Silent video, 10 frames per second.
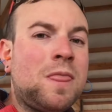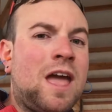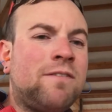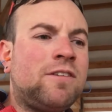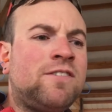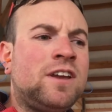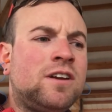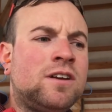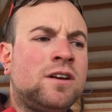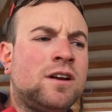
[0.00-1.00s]
I have to
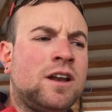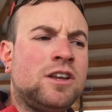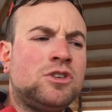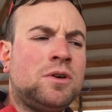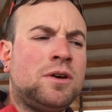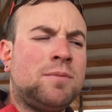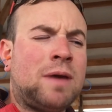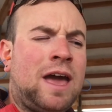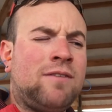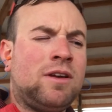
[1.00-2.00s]
figure an issue I'm
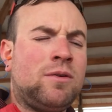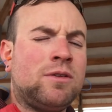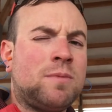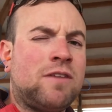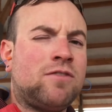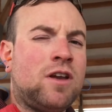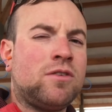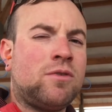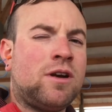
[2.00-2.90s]
having with my front door